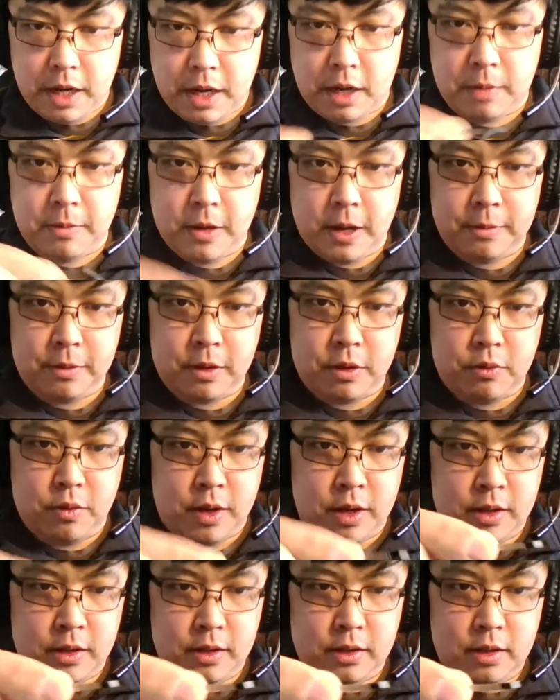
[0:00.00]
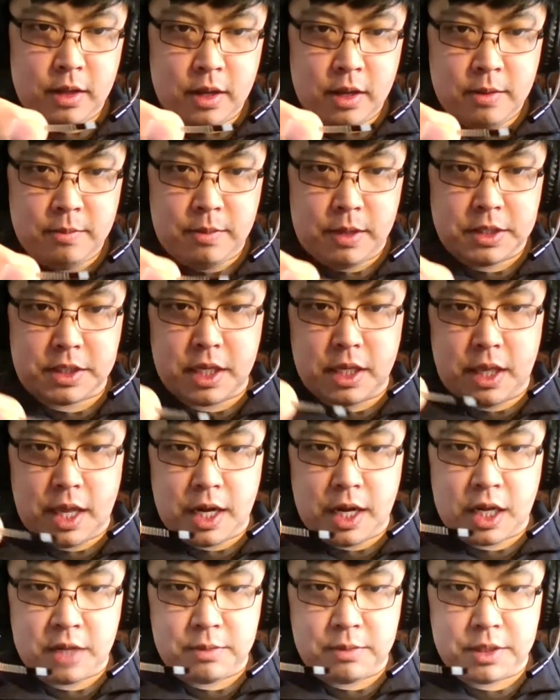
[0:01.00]
but but instead of
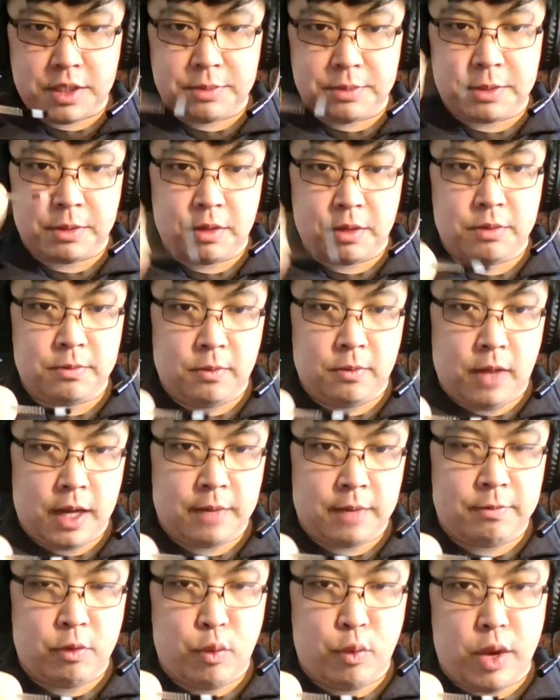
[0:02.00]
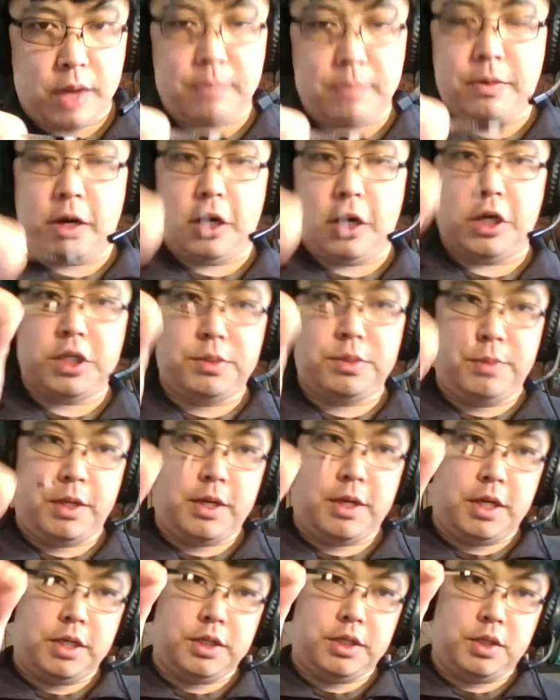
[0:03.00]
lining up the tips, I'm going to line up the white bars,
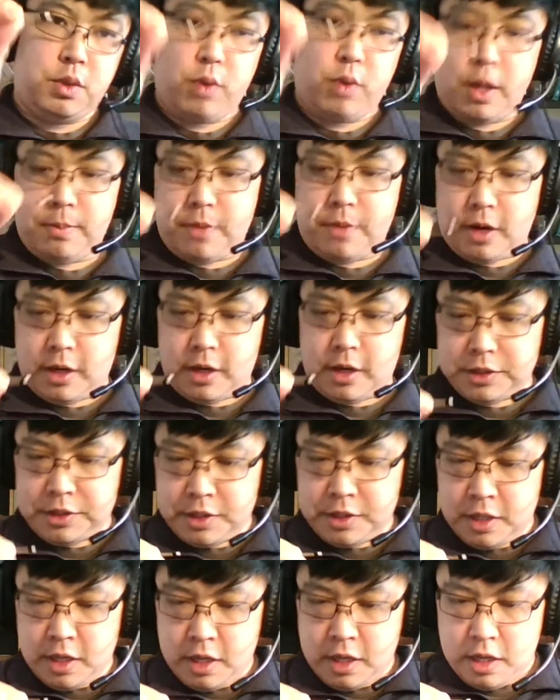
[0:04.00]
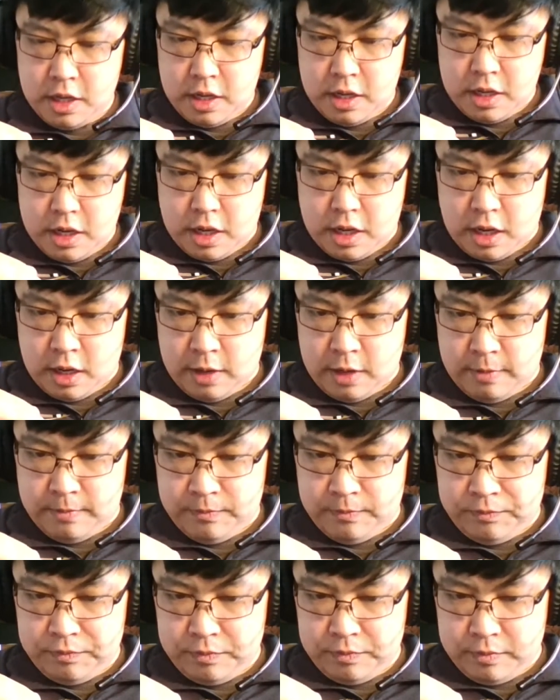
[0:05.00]
because the white bars
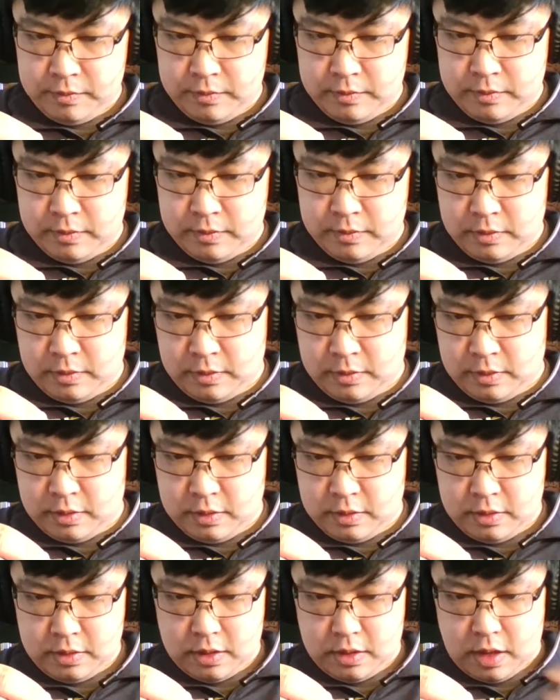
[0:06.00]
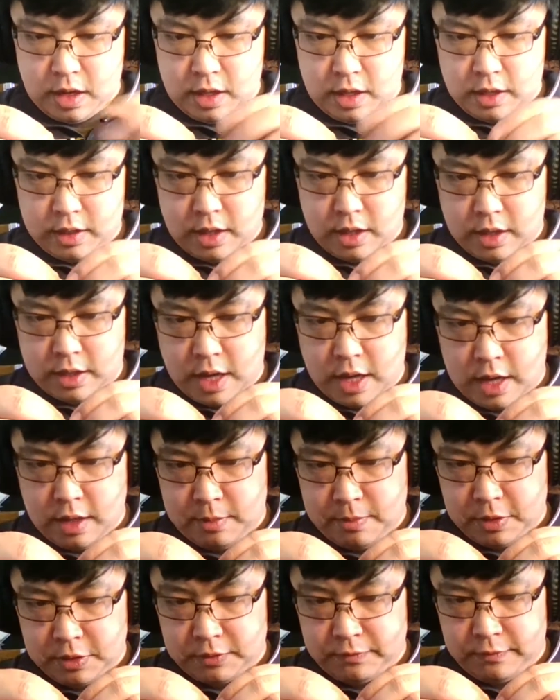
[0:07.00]
are kind of
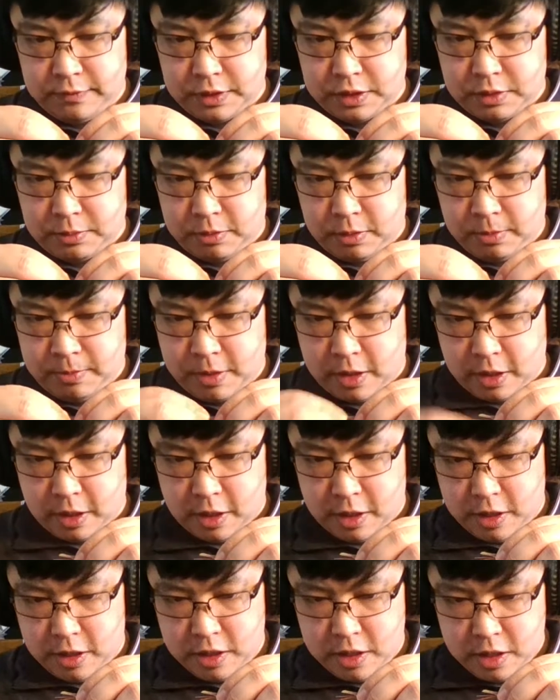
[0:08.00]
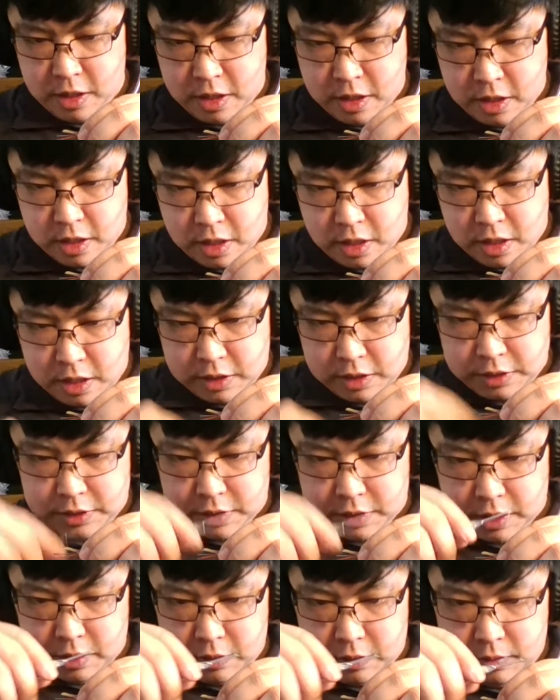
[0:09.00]
the most visible part.
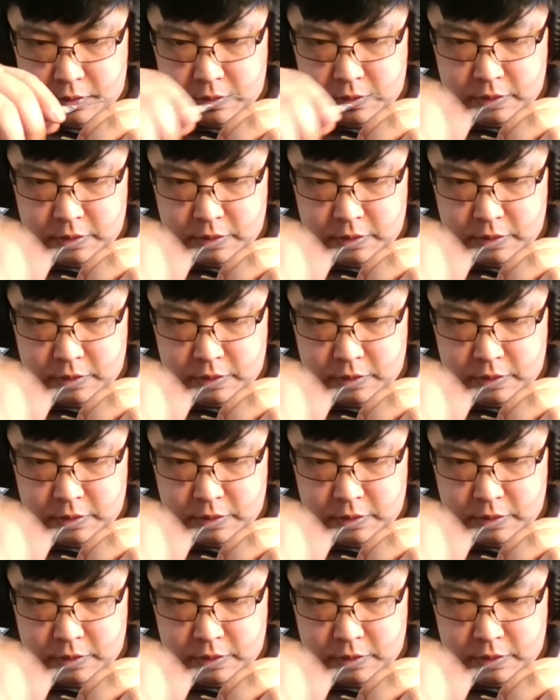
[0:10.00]
So